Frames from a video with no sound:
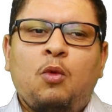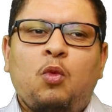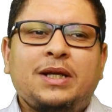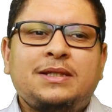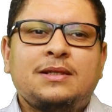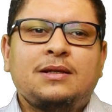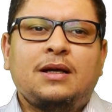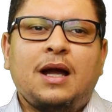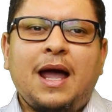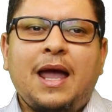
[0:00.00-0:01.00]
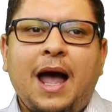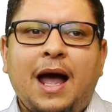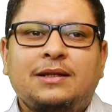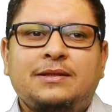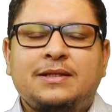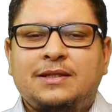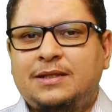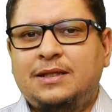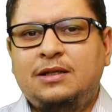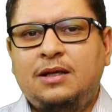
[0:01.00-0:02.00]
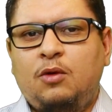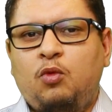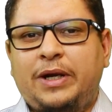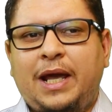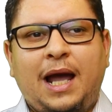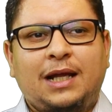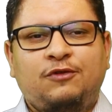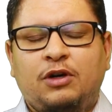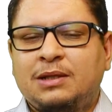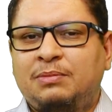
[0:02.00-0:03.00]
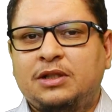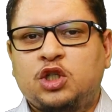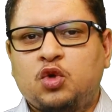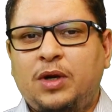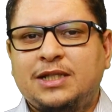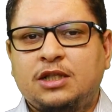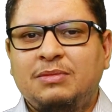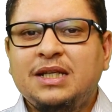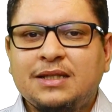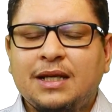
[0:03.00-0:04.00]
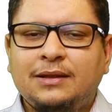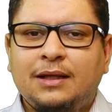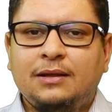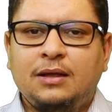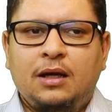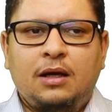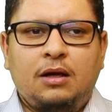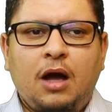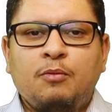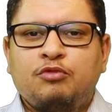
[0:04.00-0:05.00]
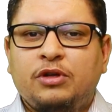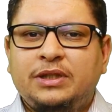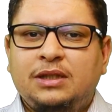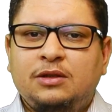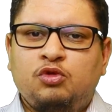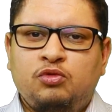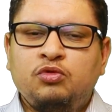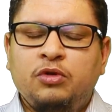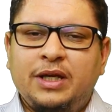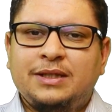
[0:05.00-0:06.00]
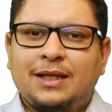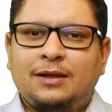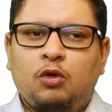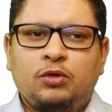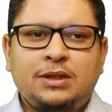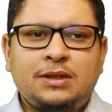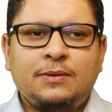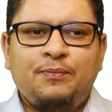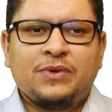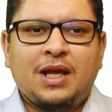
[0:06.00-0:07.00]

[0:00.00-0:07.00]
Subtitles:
What I had seen when I had, for example, trained some internal employee to do the internal audits,